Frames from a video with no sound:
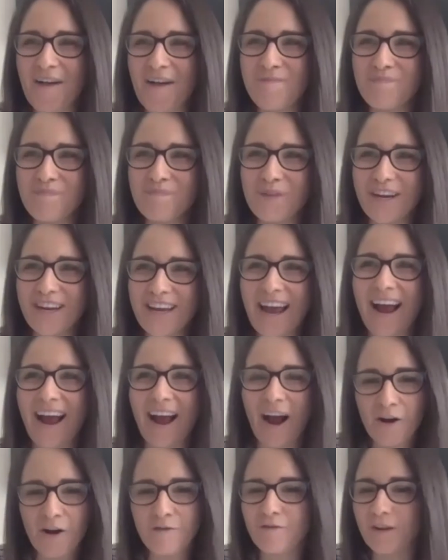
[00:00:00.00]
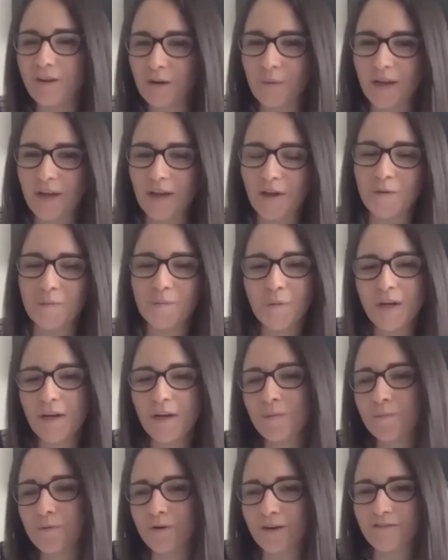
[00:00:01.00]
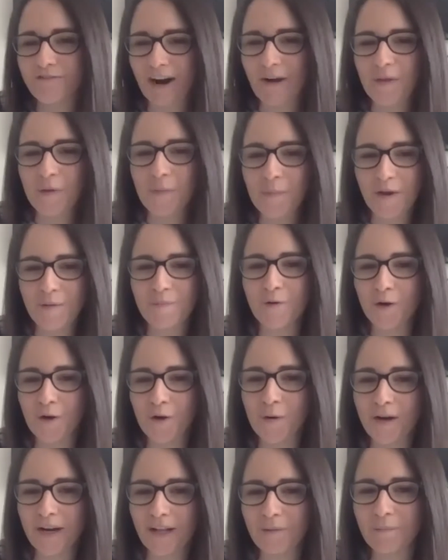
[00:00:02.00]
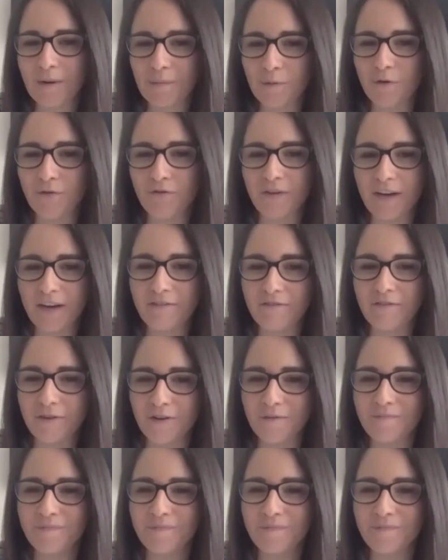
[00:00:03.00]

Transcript: But yeah, hopefully we can bring around the people who are a little bit more fearful